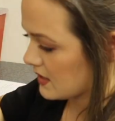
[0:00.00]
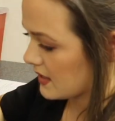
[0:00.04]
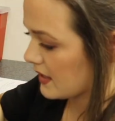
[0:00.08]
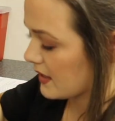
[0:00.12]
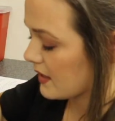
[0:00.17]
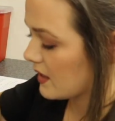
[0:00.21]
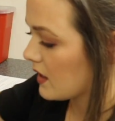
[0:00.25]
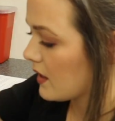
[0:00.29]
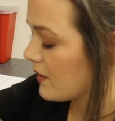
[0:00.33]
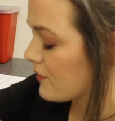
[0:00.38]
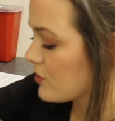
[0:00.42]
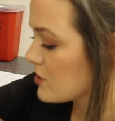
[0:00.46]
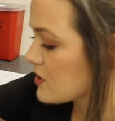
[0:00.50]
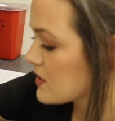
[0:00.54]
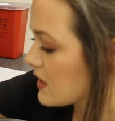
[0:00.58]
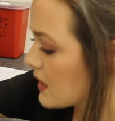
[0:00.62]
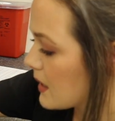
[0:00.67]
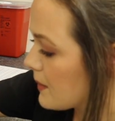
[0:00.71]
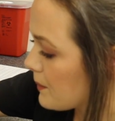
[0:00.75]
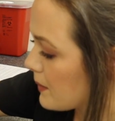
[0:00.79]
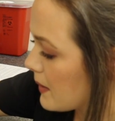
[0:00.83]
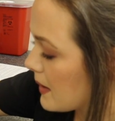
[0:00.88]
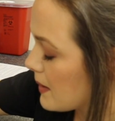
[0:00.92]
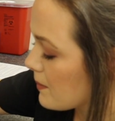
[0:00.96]
Take a cover
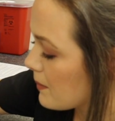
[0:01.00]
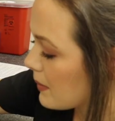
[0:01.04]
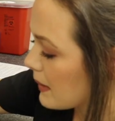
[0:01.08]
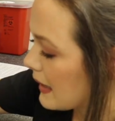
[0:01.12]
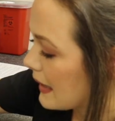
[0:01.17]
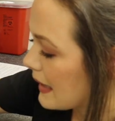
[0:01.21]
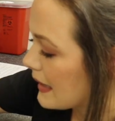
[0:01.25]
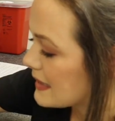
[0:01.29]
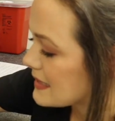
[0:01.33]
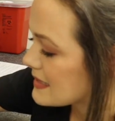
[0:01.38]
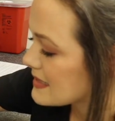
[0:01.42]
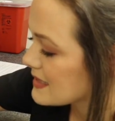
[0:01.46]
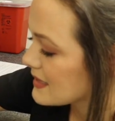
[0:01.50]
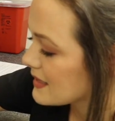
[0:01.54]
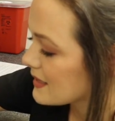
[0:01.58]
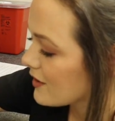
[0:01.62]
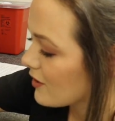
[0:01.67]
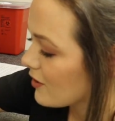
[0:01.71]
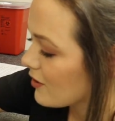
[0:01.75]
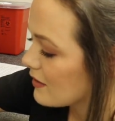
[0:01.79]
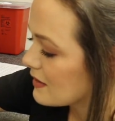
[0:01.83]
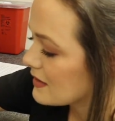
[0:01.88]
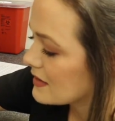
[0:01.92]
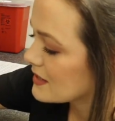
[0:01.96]
slip and place
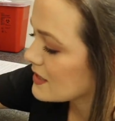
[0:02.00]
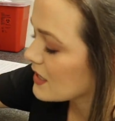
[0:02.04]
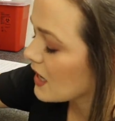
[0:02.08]
it on